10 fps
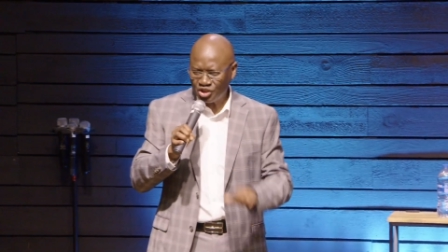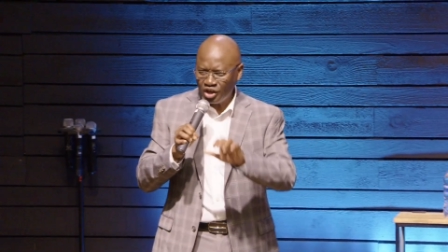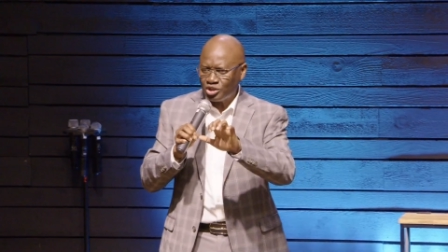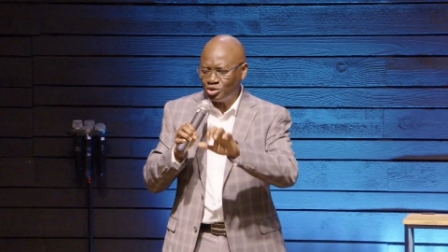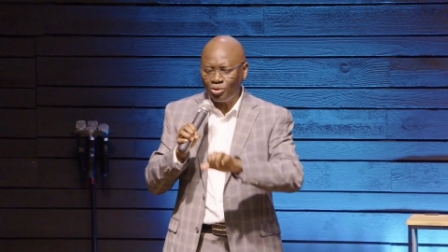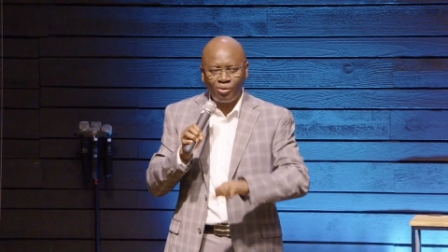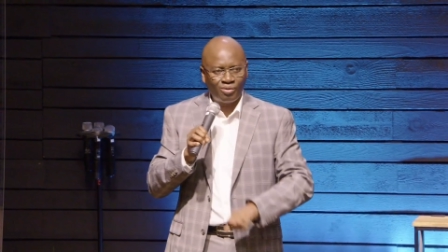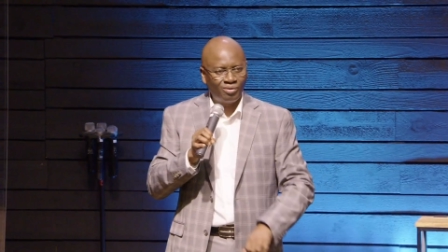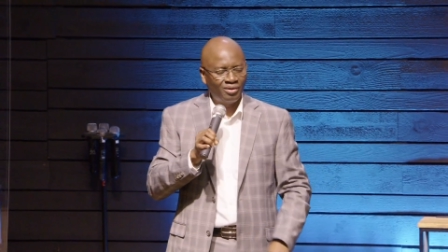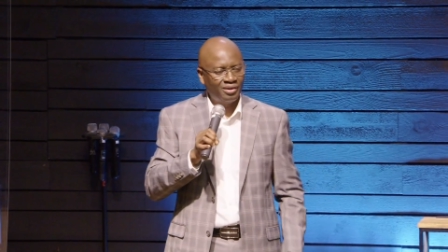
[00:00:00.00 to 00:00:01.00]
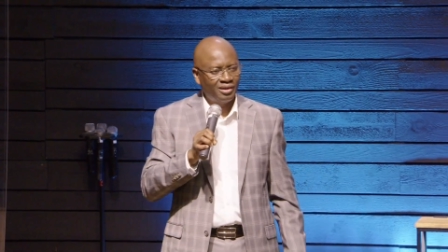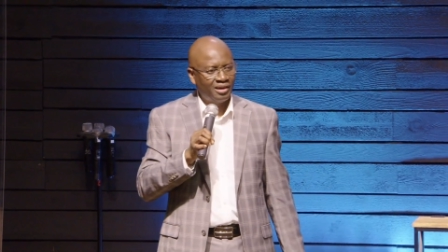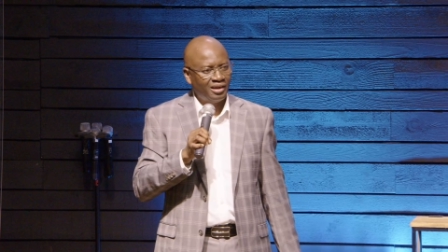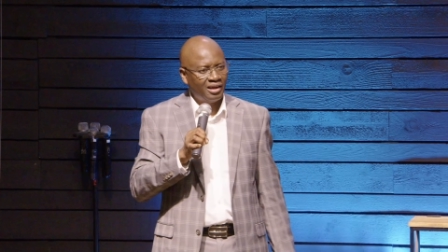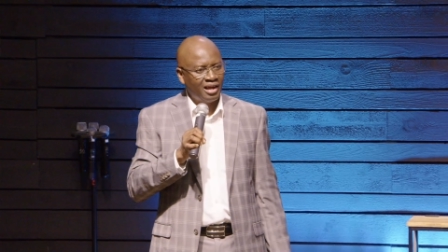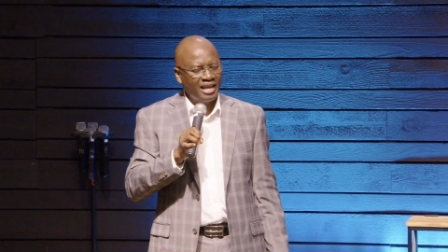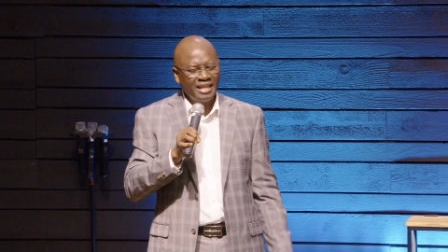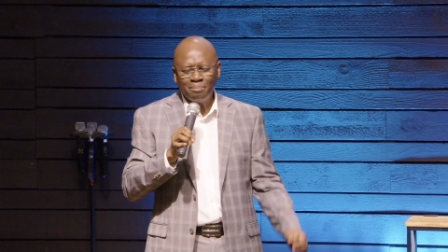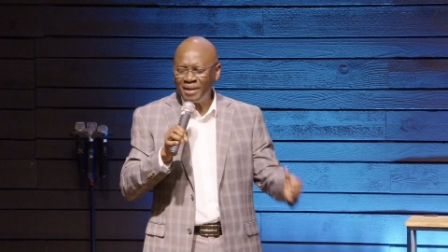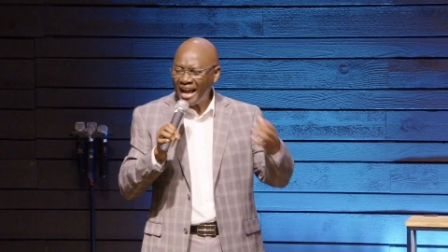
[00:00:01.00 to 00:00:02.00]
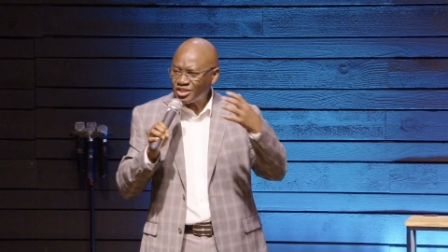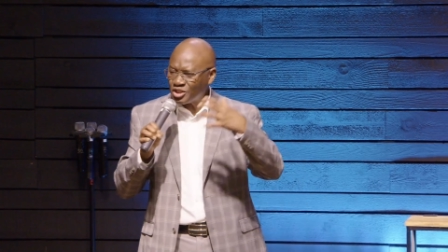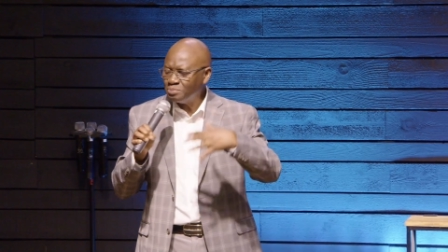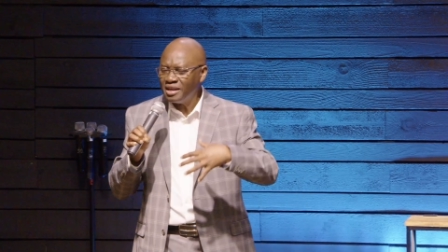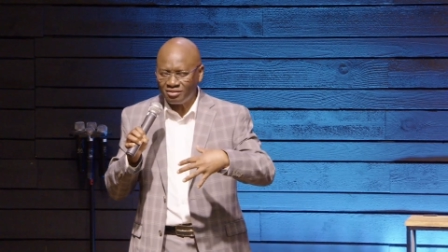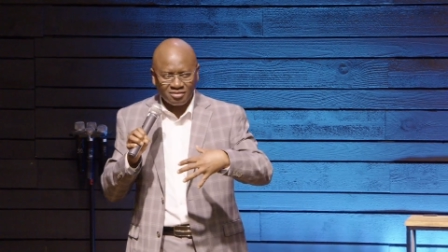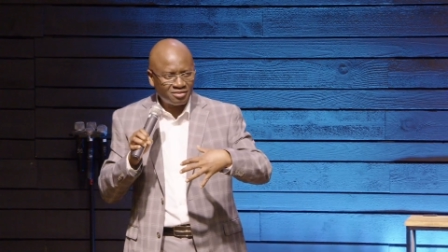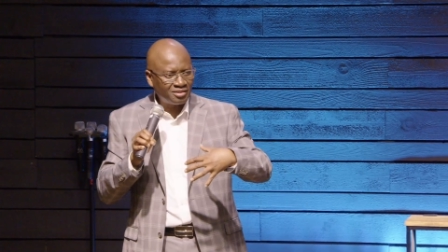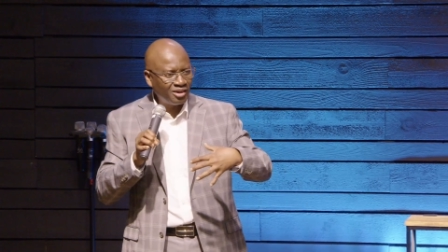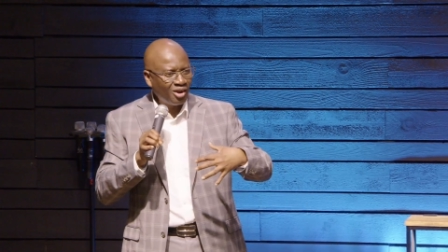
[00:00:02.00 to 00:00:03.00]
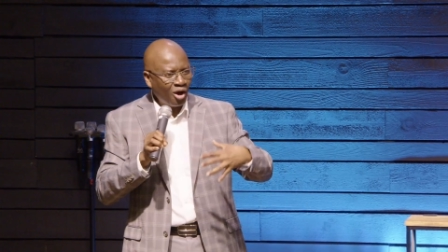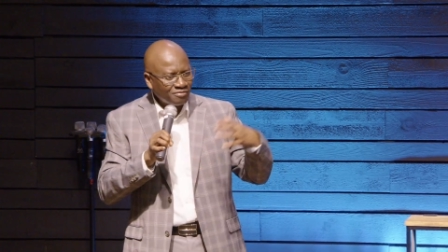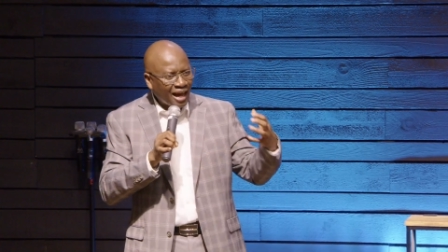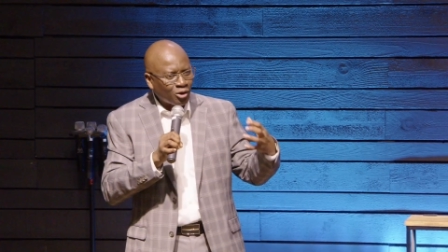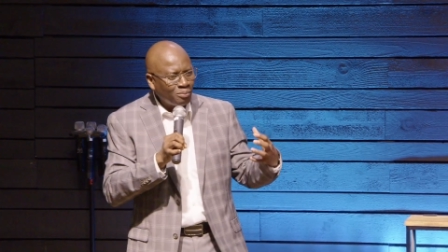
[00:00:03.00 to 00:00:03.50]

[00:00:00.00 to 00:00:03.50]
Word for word: the church door. And the blacksmith of that